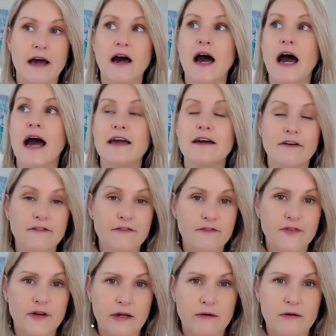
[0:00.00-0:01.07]
higher
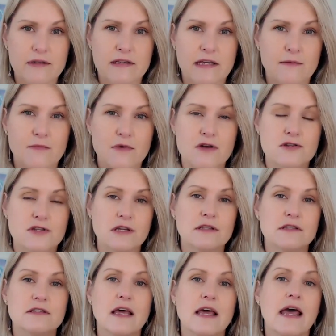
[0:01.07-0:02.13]
frequency
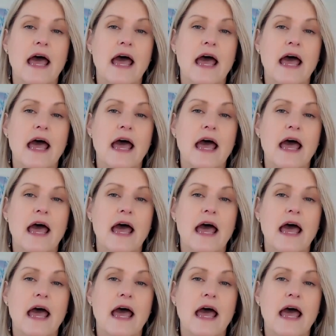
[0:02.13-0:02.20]
emotions.